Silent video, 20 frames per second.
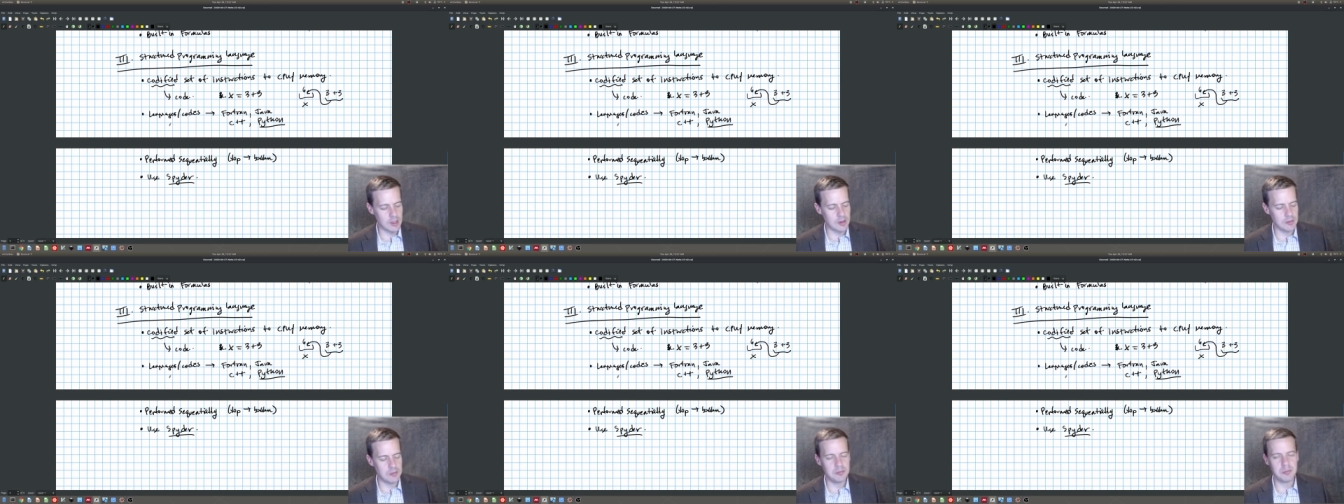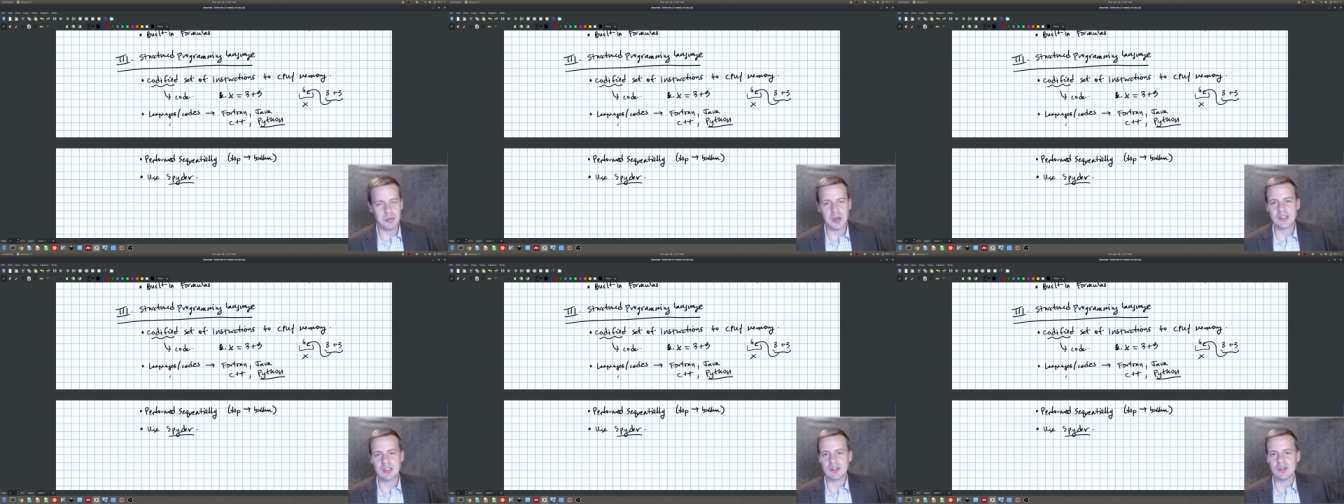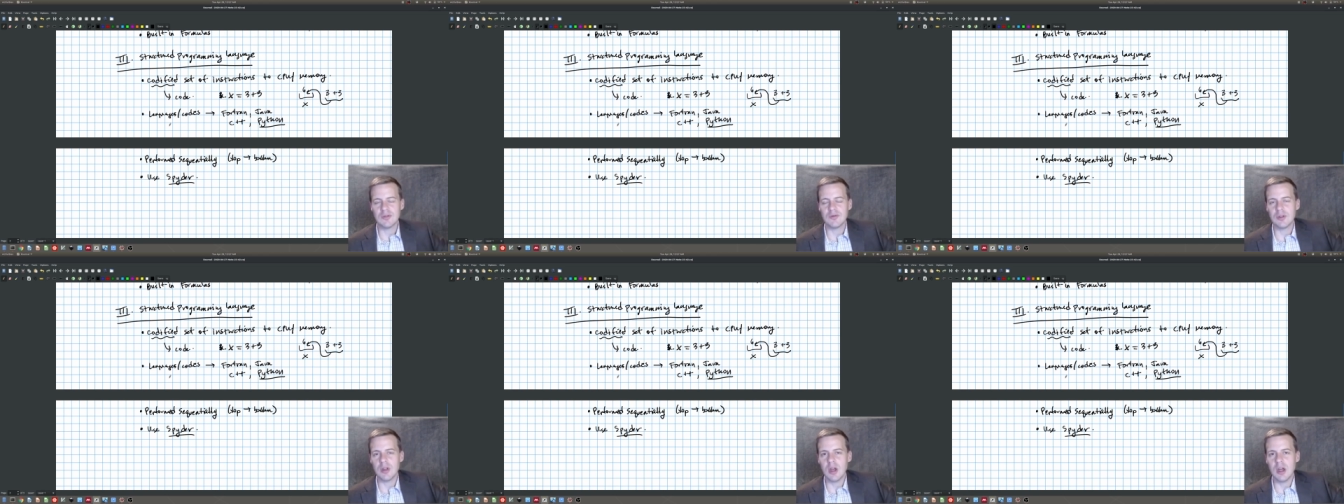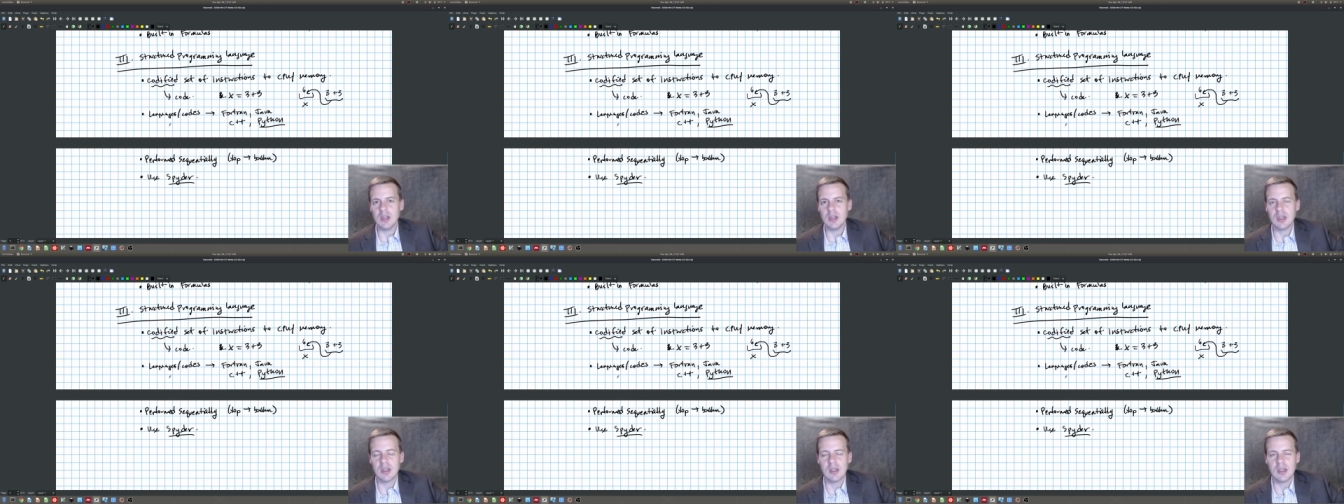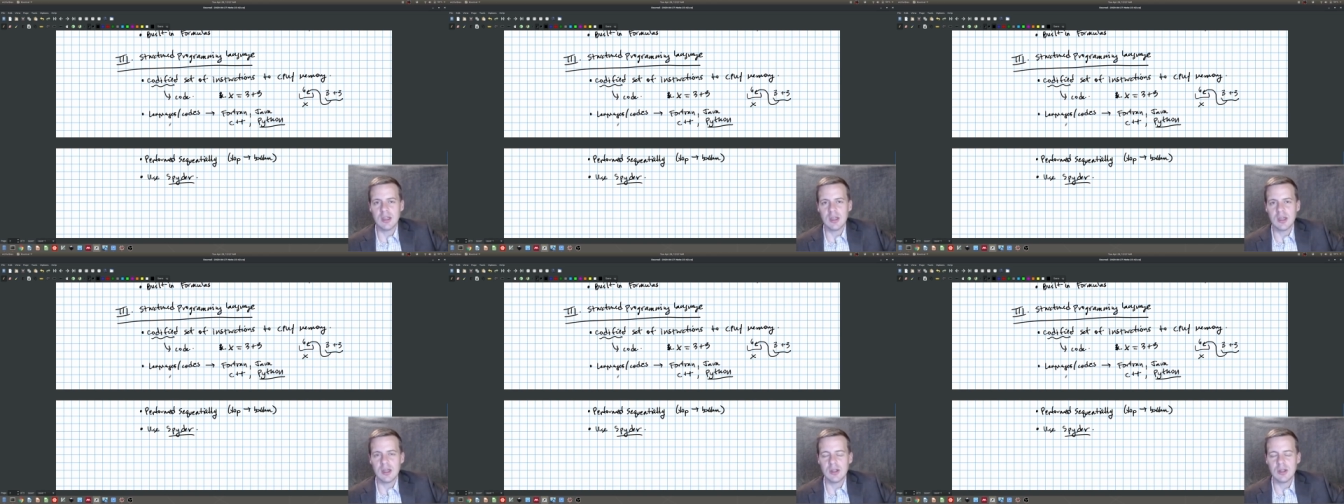Best of luck
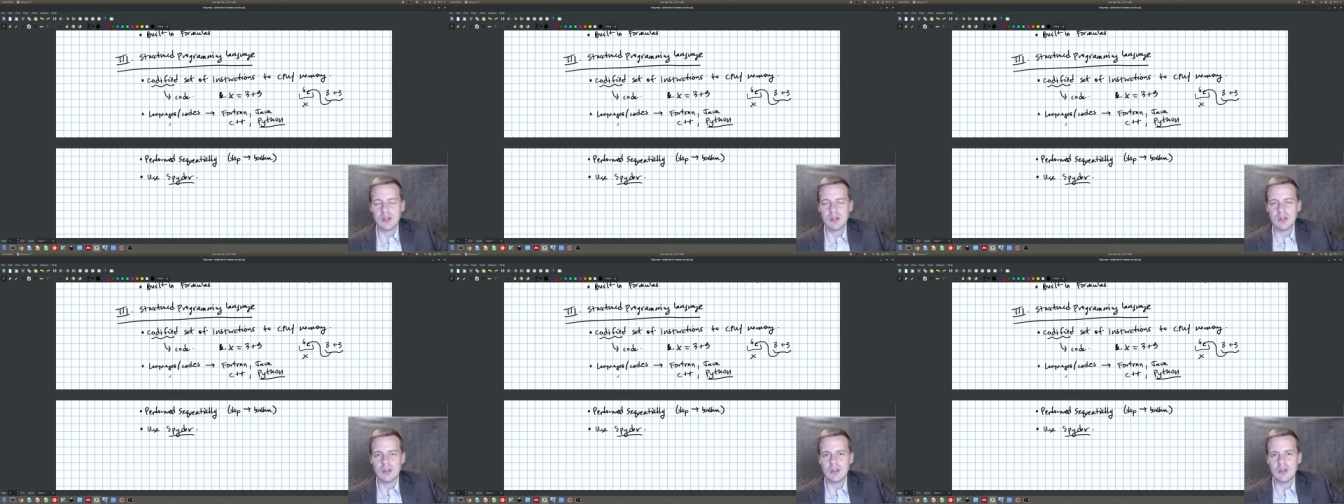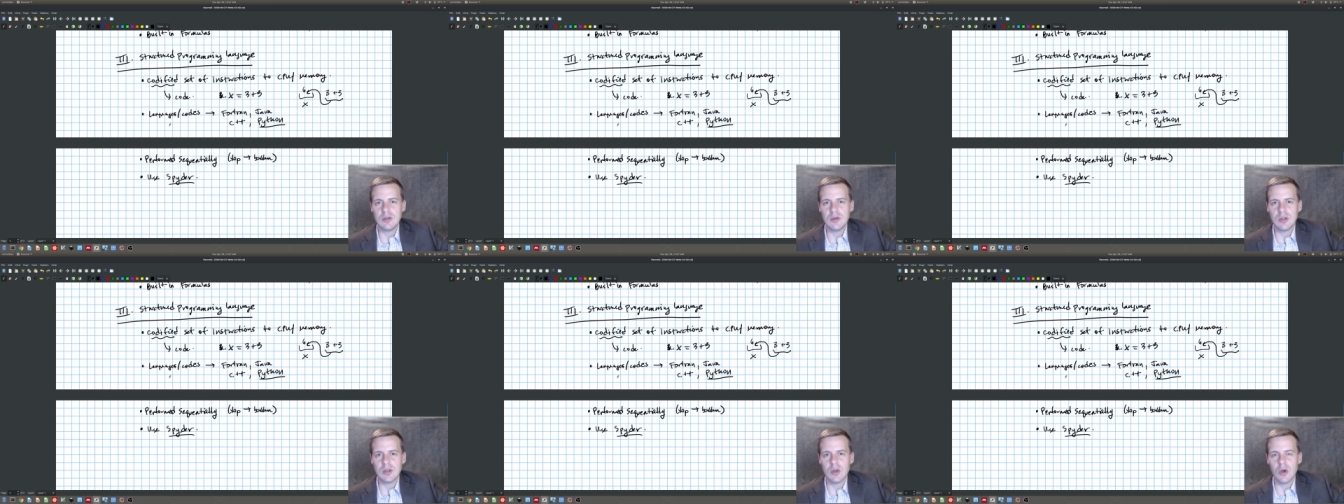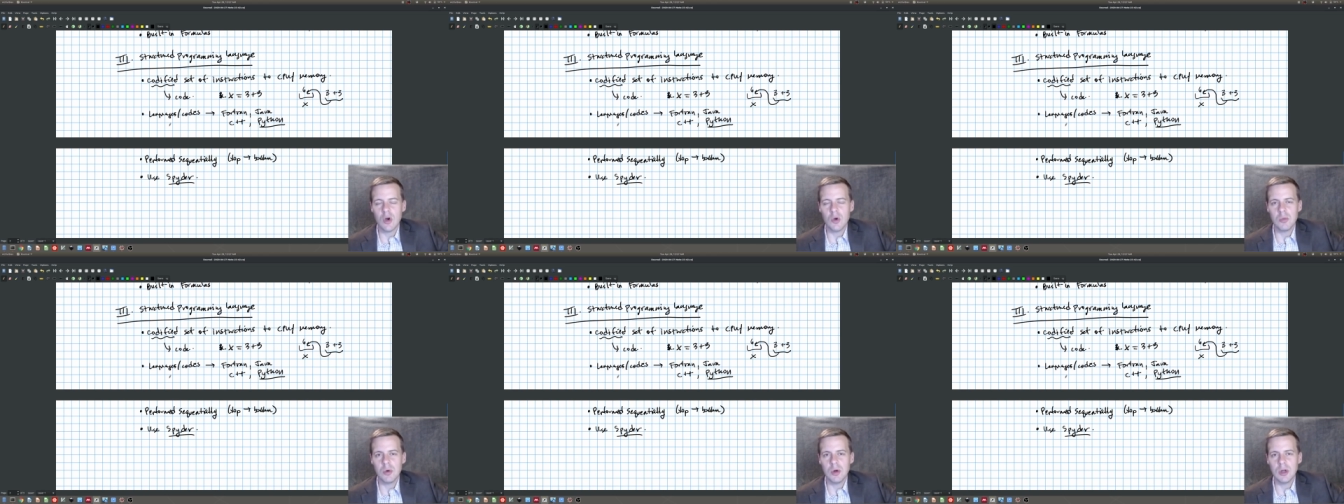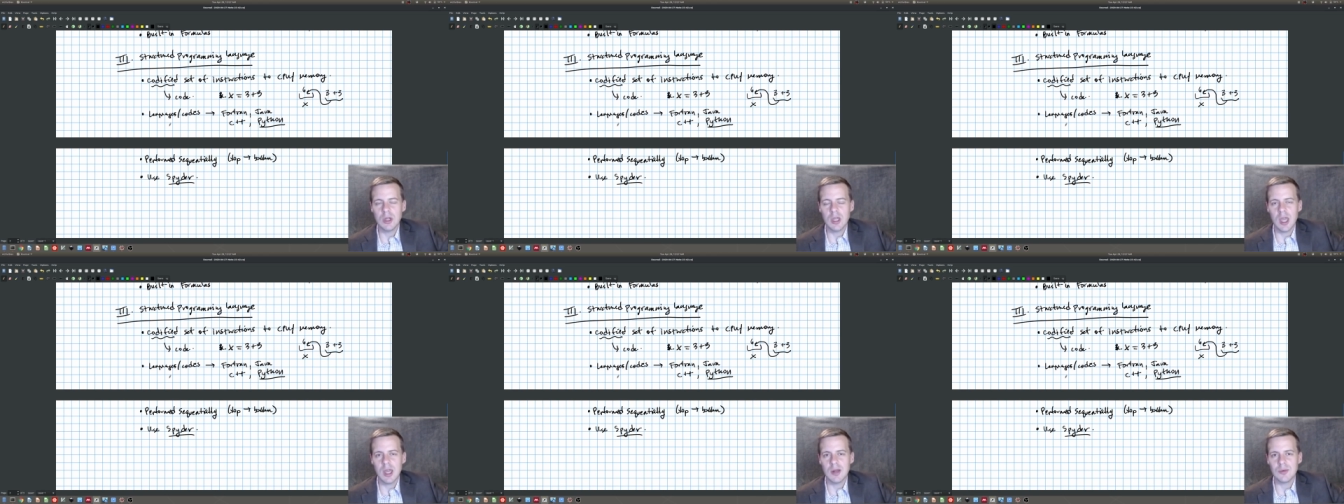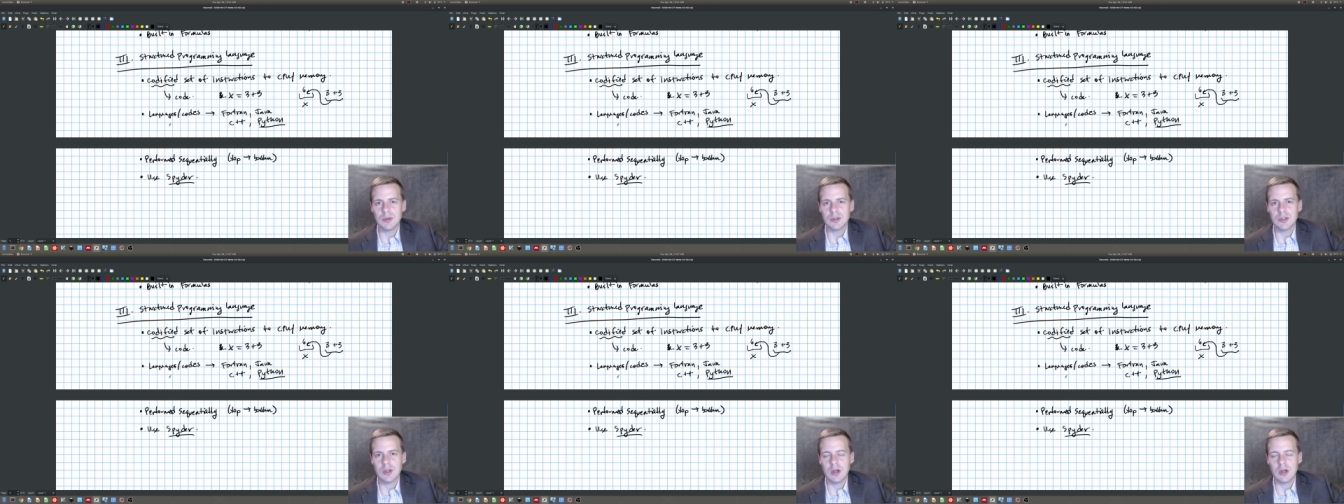doing the homework, and we'll
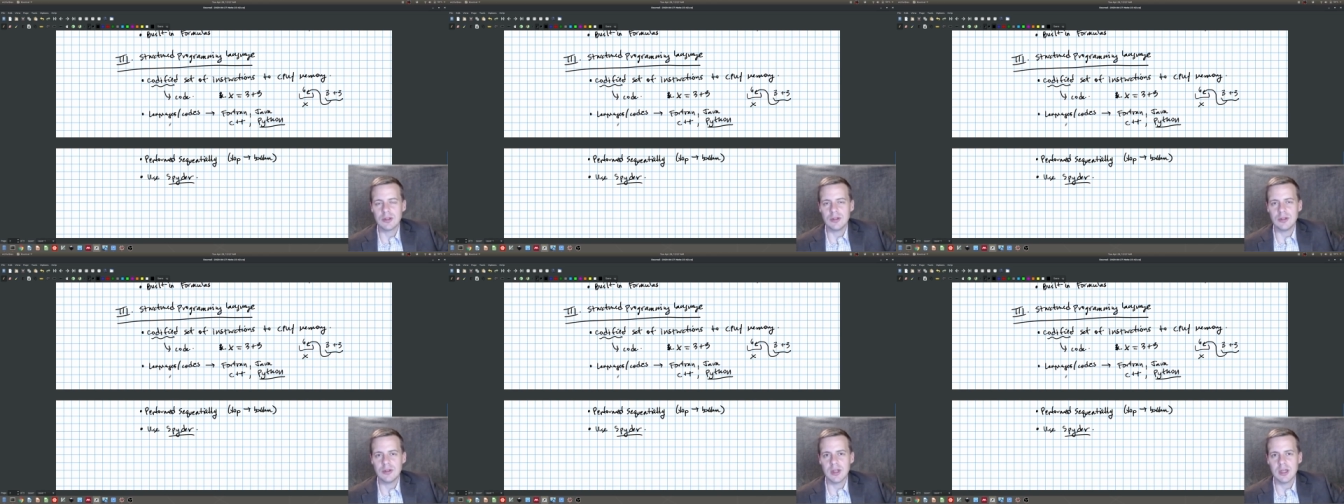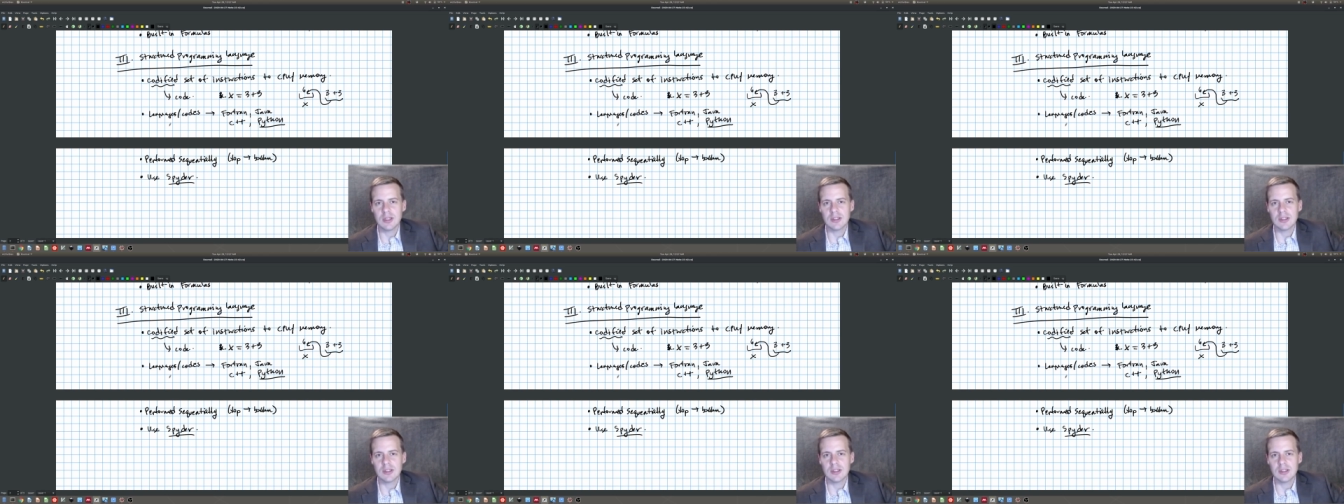talk to you next